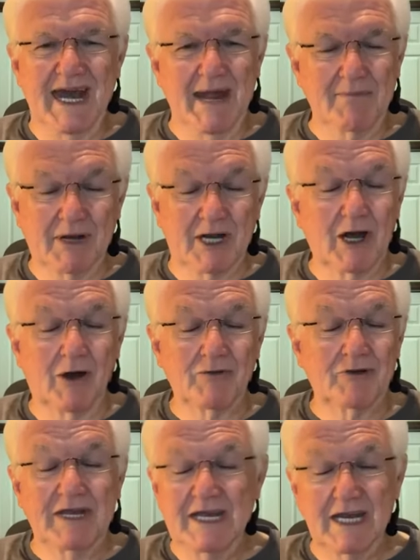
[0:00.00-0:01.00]
And
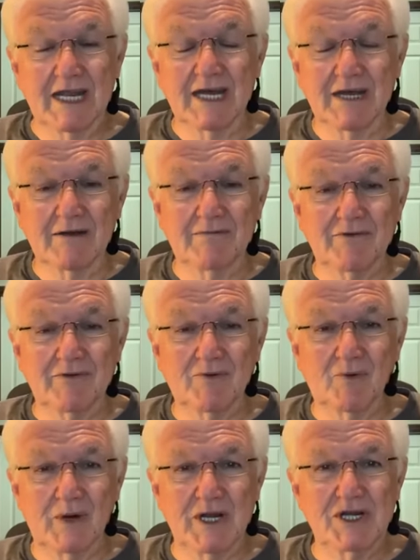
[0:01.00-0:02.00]
because he lives,
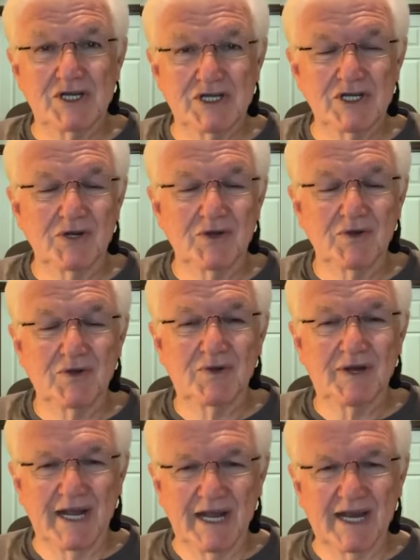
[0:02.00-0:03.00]
we too
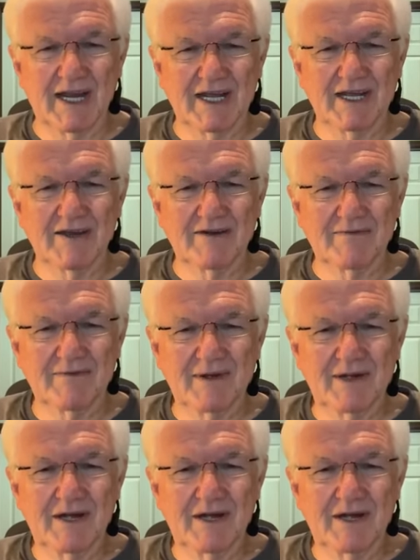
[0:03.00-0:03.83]
can live.